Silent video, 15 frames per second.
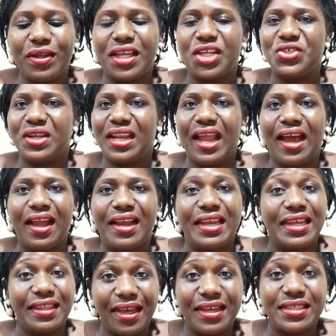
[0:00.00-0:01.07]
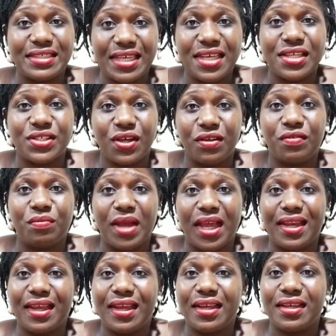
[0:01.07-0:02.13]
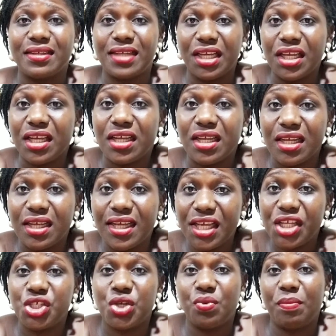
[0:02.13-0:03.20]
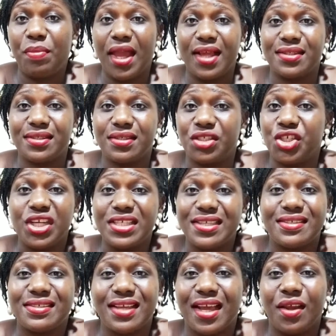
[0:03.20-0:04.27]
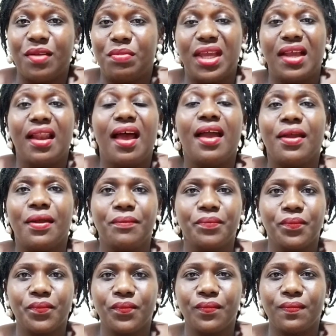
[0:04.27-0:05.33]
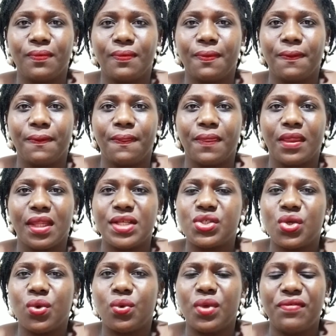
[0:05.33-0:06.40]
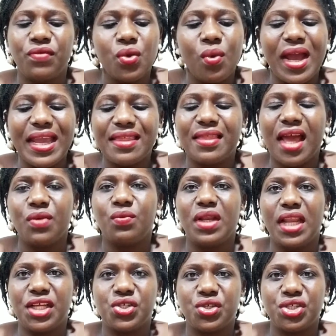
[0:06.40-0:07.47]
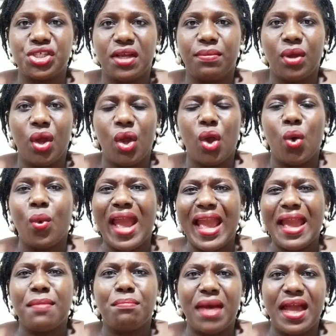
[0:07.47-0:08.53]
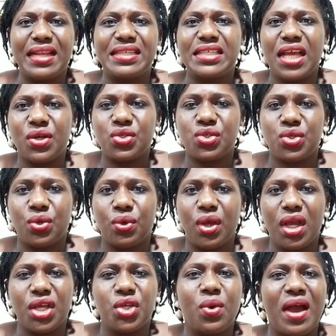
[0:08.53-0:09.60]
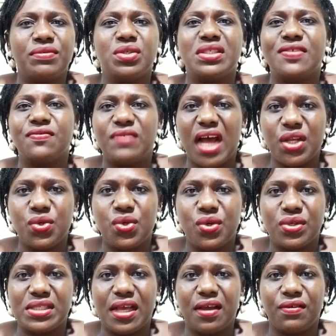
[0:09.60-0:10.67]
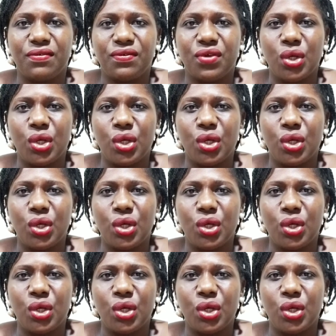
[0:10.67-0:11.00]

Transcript: that should lie, neither is he a son of man that he should repent. Jesus cannot be a liar. So if you are in that relationship where a man tells you you have to devalue yourself